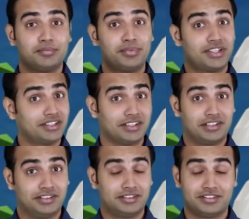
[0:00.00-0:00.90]
Brother,
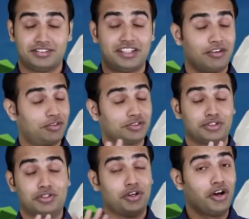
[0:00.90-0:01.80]
that was a
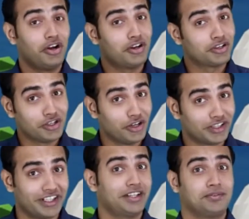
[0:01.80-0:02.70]
long, long
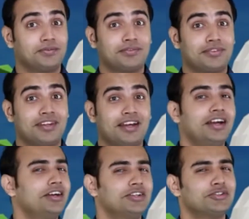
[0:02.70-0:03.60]
time.
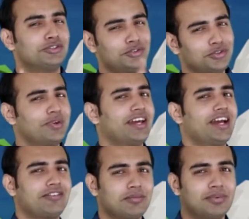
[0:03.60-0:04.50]
Now, you may
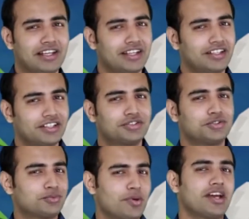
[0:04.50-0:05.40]
have a million years to
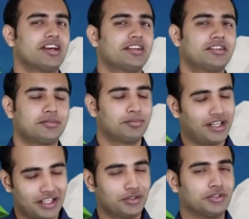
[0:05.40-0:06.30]
spare, but
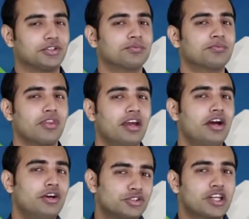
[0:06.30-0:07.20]
I don't.
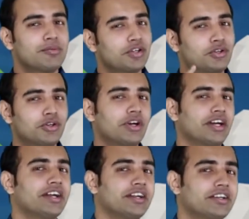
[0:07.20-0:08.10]
So let me go
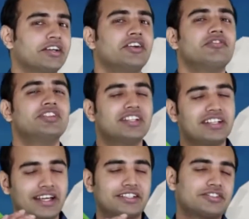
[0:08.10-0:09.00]
ahead with the
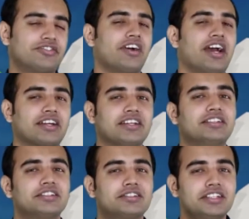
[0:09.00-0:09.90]
next fact in
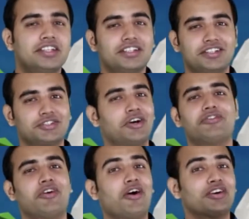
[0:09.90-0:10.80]
the series of
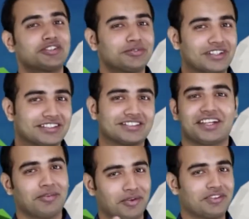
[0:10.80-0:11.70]
awesomeness
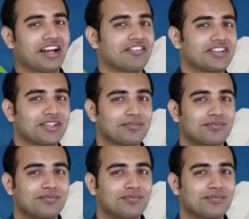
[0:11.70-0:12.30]
about gravity.